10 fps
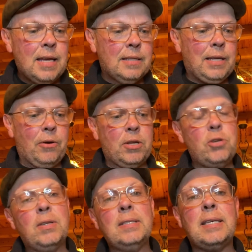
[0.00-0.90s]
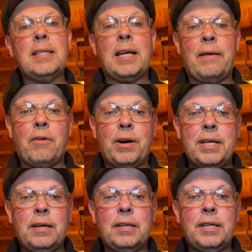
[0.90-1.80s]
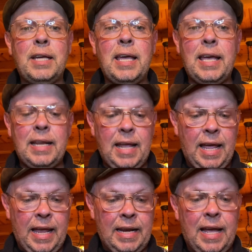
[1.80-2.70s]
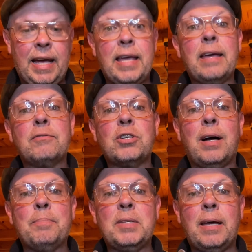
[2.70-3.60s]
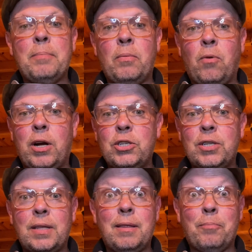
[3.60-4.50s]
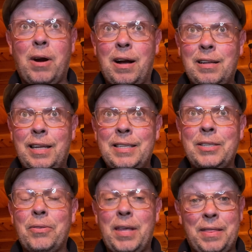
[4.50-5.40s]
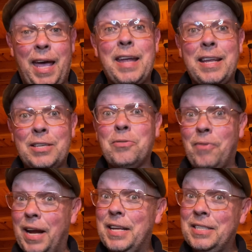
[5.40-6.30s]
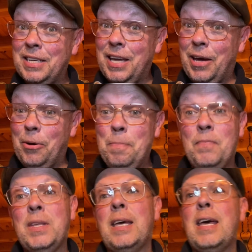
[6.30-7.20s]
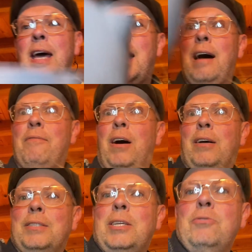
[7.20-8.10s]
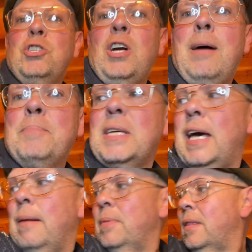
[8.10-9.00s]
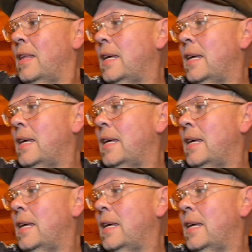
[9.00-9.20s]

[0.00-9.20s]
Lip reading: So you can see that I've already gone on ahead and I have chopped up and washed the broccoli so that that is ready to go. I've also chopped up the